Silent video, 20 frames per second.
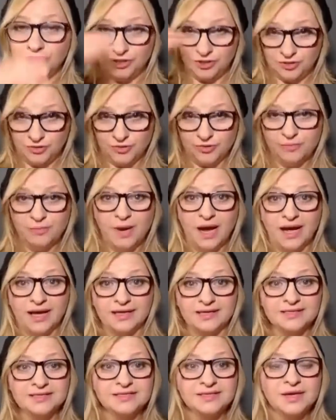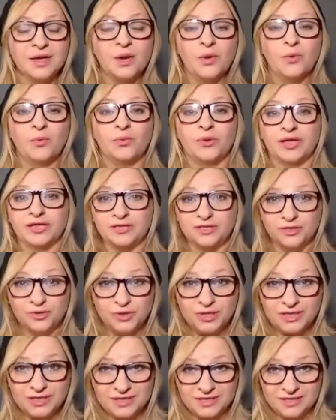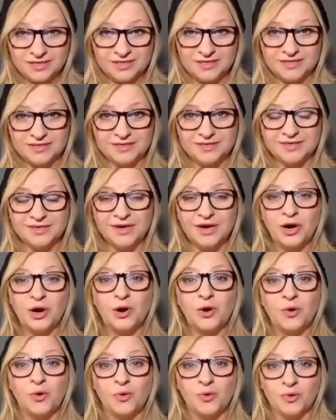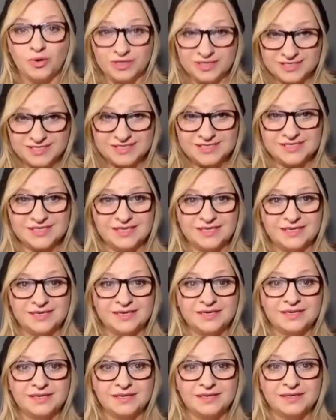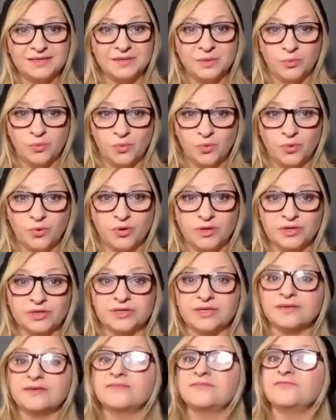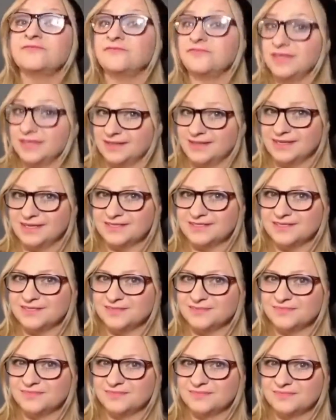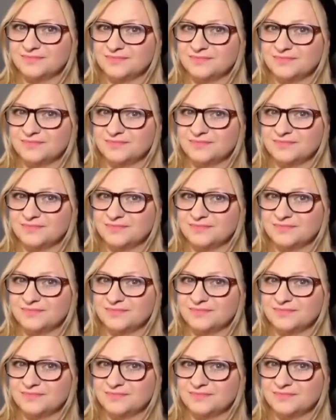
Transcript: in your mind when you hear or see the word fitness?